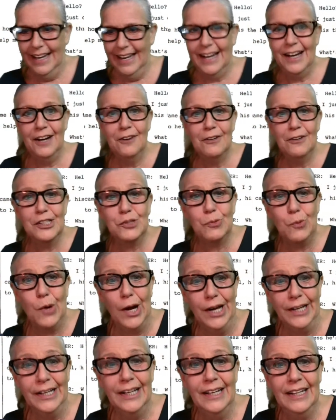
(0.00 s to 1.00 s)
here is
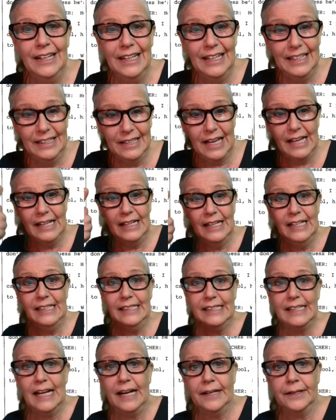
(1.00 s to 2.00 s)
what they, he
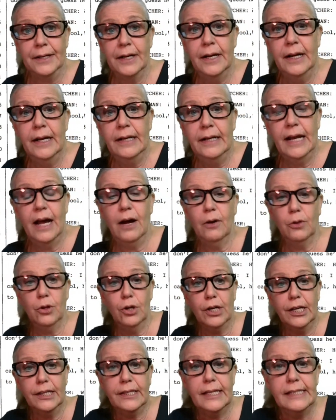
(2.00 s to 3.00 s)
said now
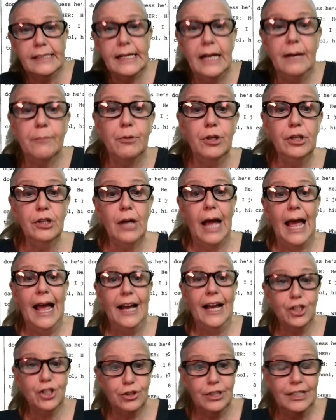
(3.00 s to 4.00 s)
look at this and i'm going to
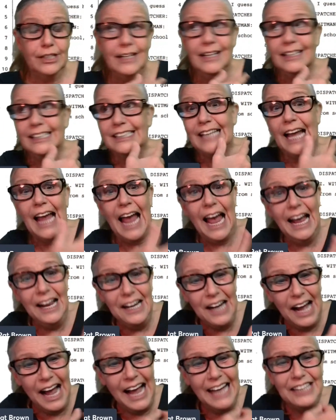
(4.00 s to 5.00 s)
actually because
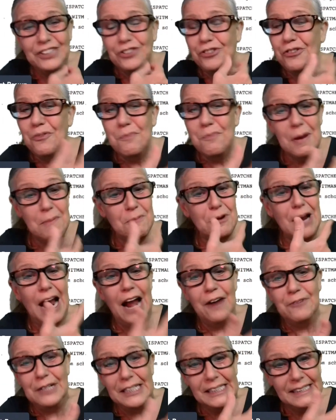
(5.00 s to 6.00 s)
i actually remember
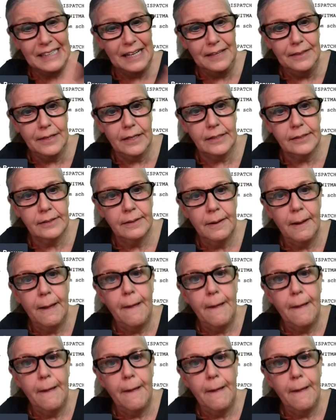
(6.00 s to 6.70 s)
how he said this